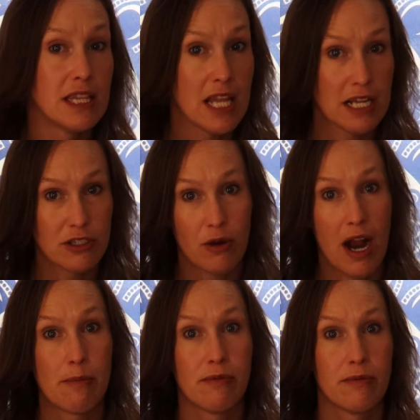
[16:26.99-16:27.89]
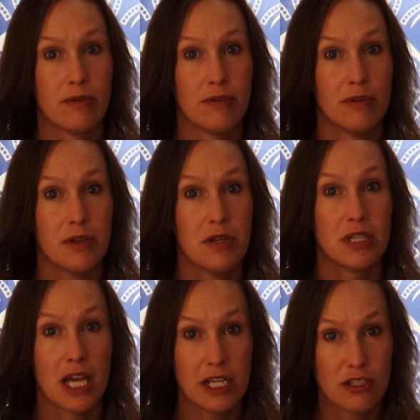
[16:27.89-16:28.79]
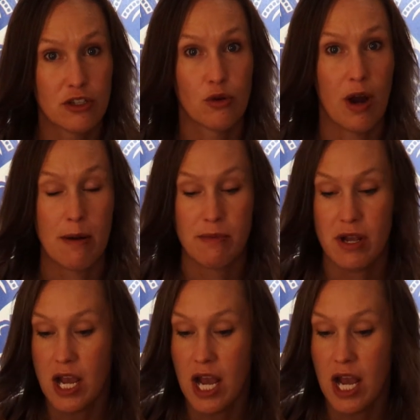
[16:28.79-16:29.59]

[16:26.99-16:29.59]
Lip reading: That's crap. That is crap.